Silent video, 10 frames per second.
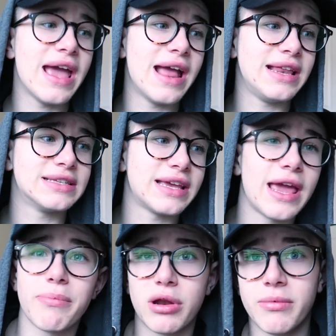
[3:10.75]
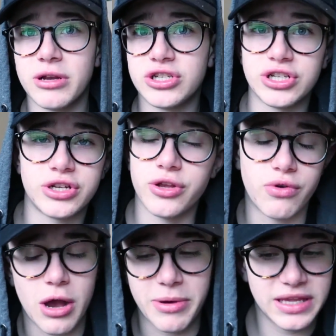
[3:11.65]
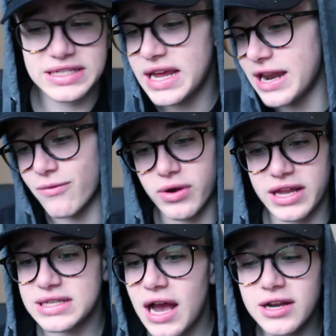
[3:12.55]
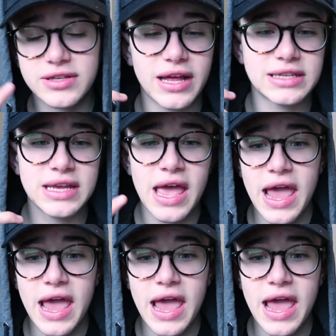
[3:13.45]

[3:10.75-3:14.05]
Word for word: and he's like, yeah, pretty much just can you come on this day and everyone gets hired, so that's,